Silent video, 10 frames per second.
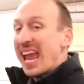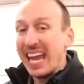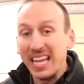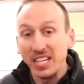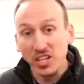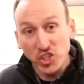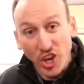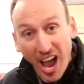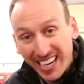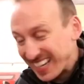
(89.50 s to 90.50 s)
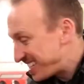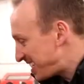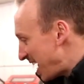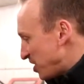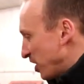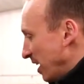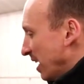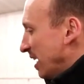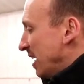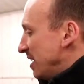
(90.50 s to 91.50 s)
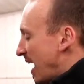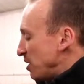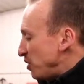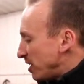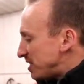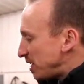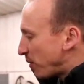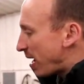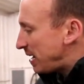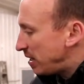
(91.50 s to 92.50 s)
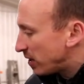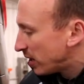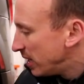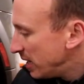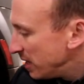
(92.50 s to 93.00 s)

and a shock extension. Now, as you can see right here,